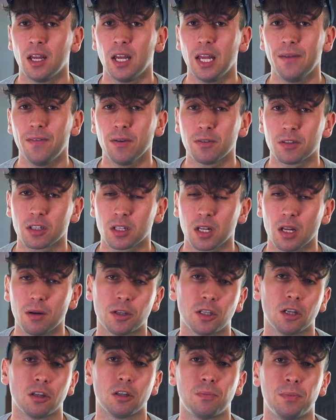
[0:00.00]
If it was a slower
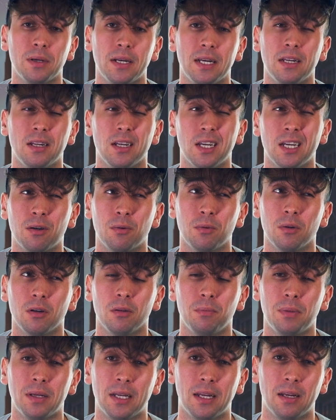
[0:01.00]
shutter speed, it would
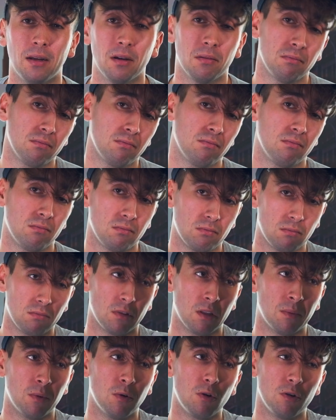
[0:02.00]
be
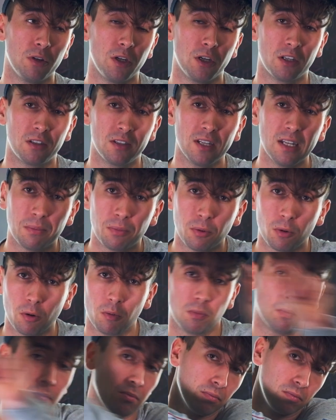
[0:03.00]
the ball. You could see the
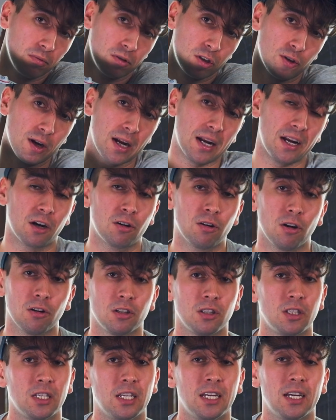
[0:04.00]
ball trailing across
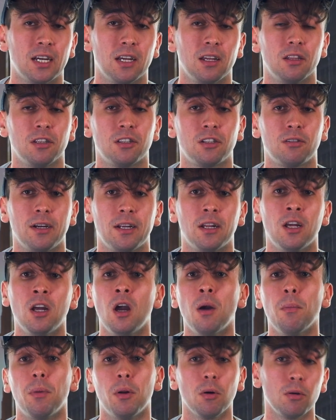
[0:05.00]
the screen,
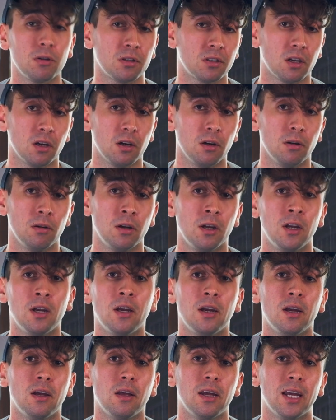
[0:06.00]
but also
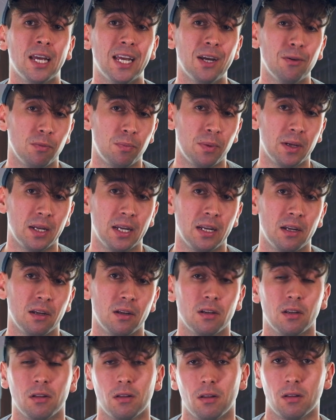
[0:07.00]
he would be
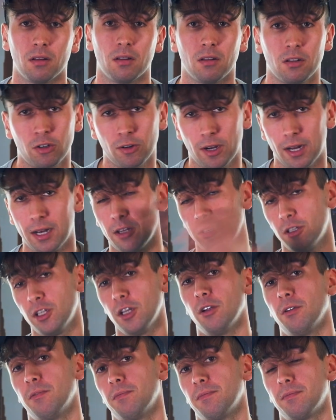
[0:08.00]
trailing too.
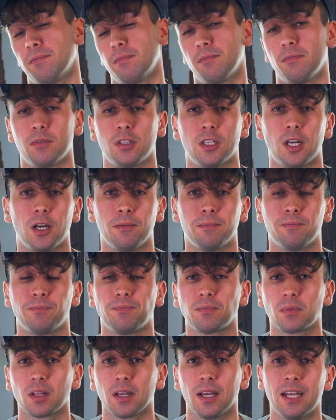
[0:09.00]
So
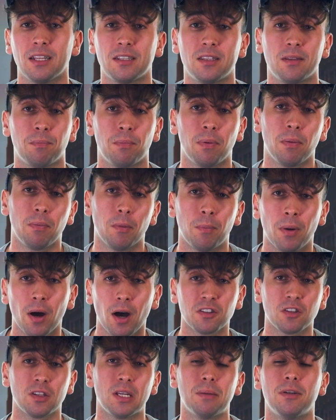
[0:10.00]
it's the
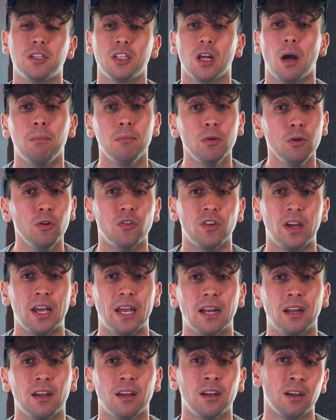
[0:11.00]
parts of the image that are
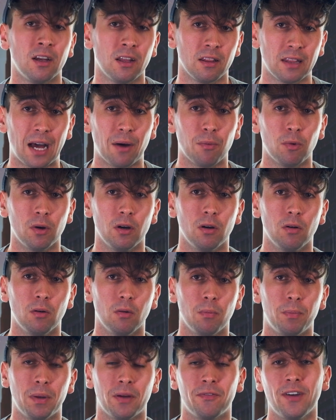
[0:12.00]
moving that will
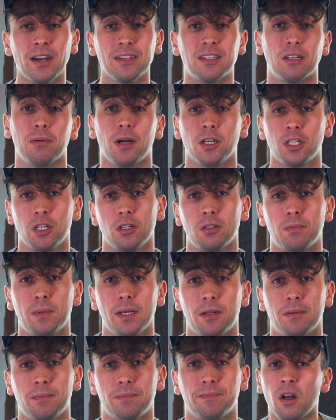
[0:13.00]
be affected by shutter
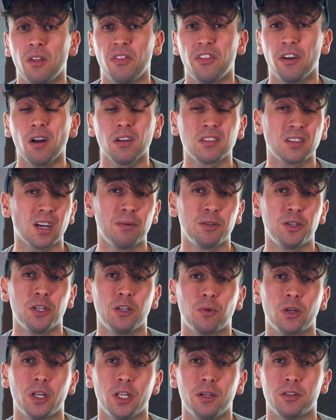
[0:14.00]
speed. There are times where you
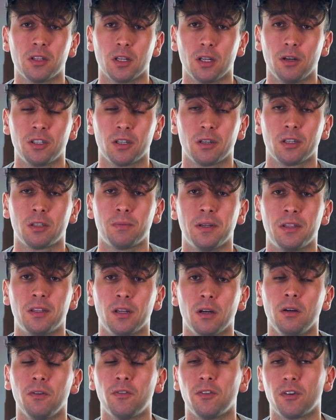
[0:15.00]
want to use a low shutter speed
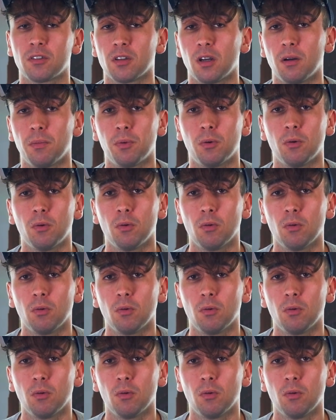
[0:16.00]
though, for example,